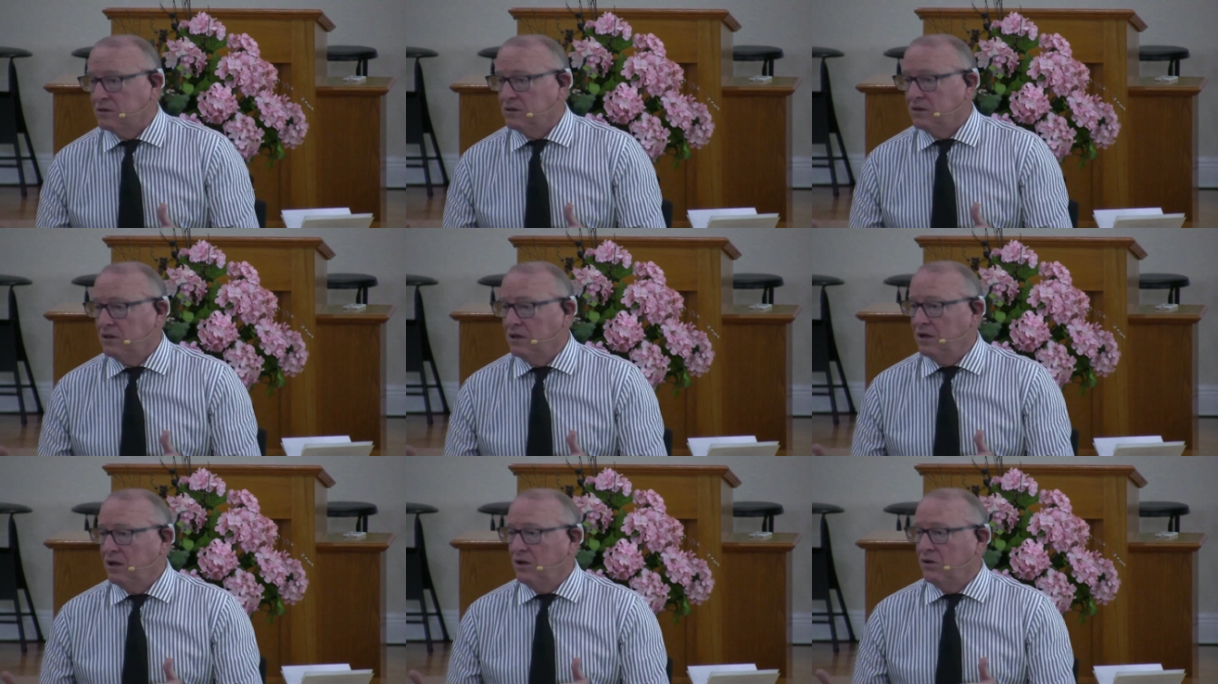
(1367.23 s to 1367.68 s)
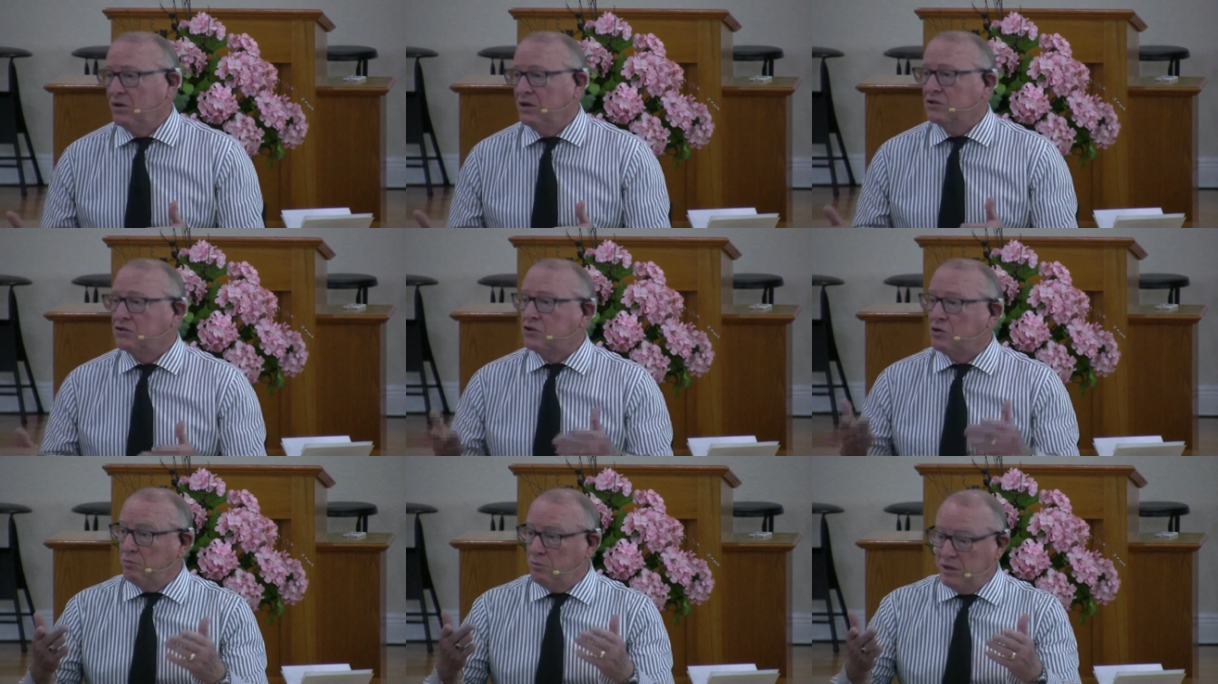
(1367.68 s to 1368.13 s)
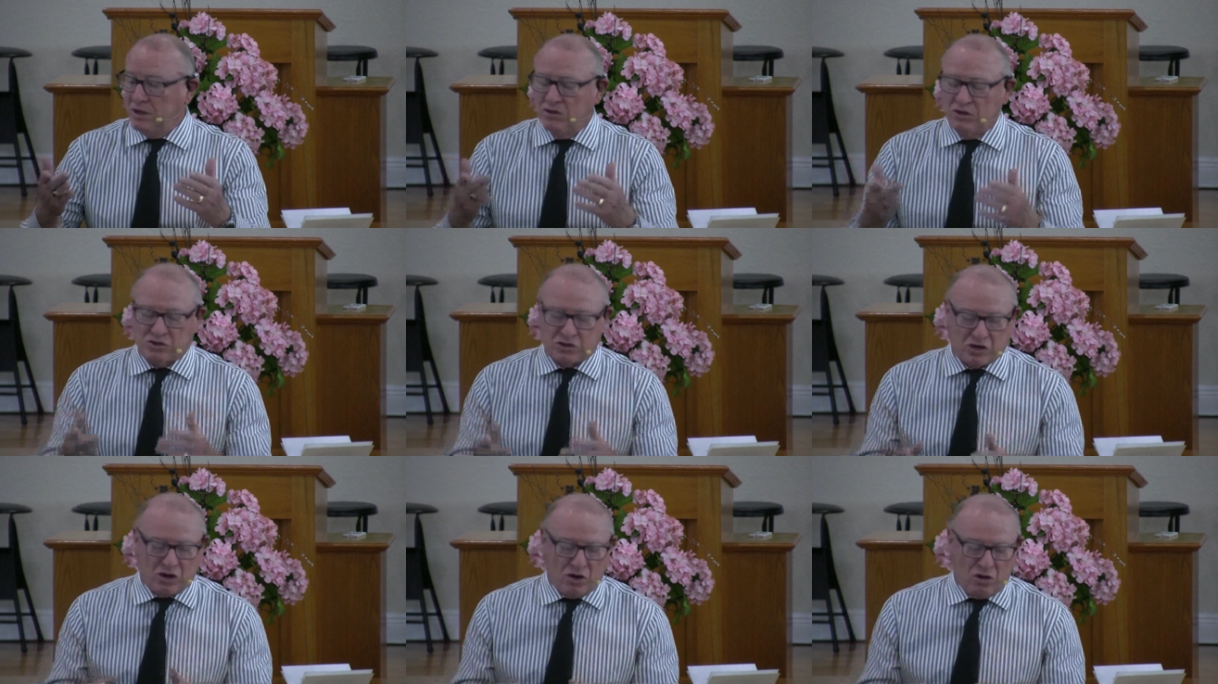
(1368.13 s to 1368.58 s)
you know, is to be
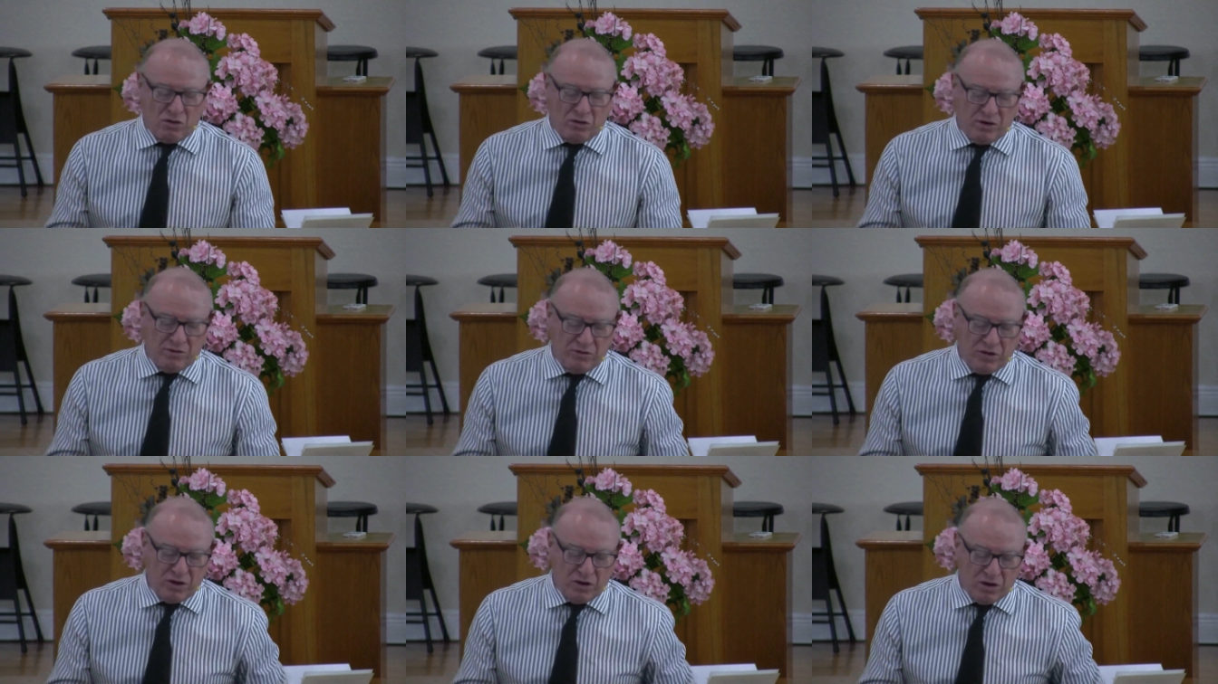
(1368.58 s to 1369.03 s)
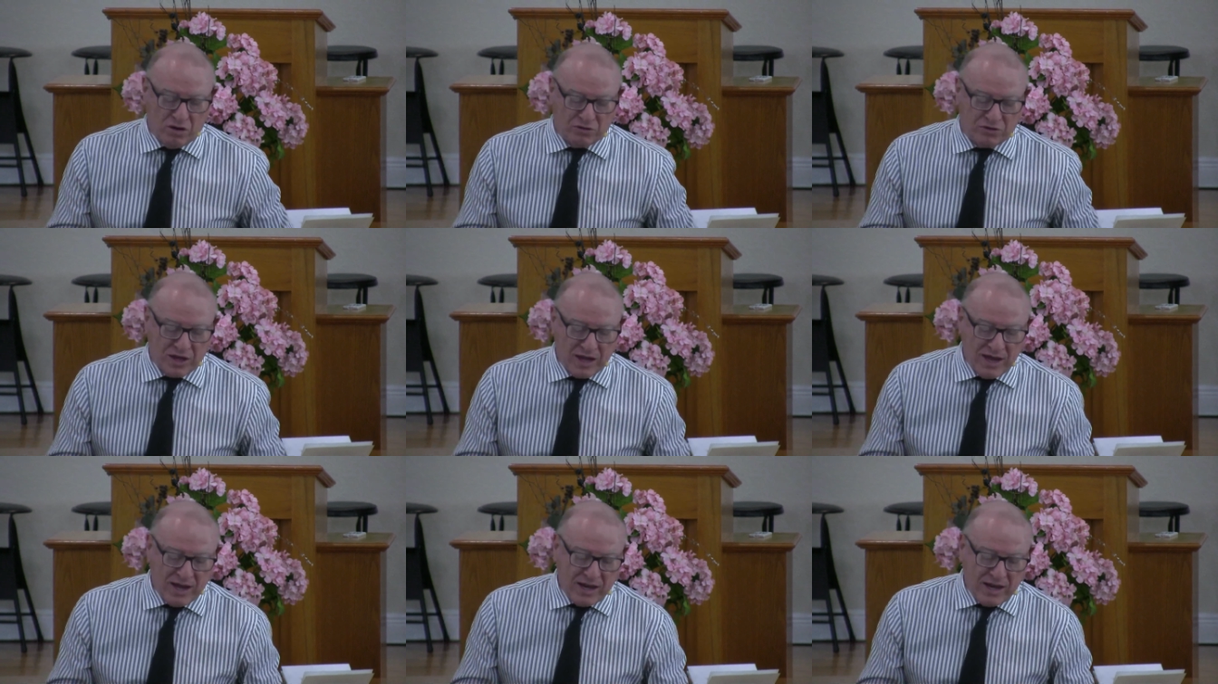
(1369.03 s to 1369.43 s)
the salt of the earth.